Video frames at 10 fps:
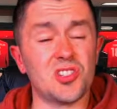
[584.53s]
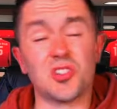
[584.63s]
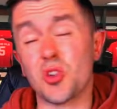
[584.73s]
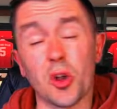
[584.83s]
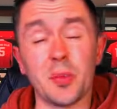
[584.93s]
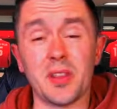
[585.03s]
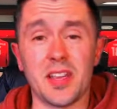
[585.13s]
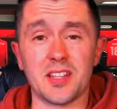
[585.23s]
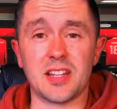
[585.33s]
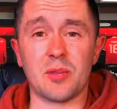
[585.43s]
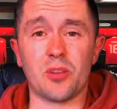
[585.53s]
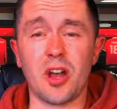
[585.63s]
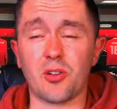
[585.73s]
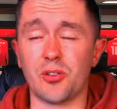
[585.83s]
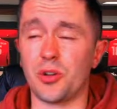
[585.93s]
There's going to be things that we're not
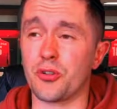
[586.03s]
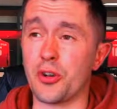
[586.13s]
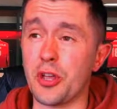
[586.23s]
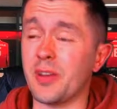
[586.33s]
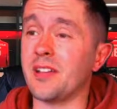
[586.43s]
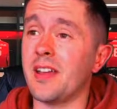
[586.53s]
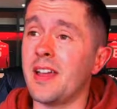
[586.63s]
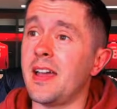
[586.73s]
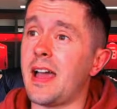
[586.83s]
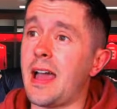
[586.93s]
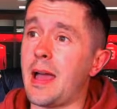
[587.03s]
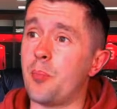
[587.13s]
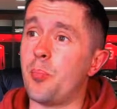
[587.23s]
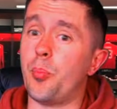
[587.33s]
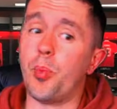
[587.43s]
going to agree with,
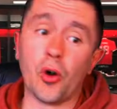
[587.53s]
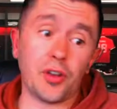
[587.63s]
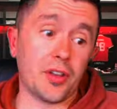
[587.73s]
but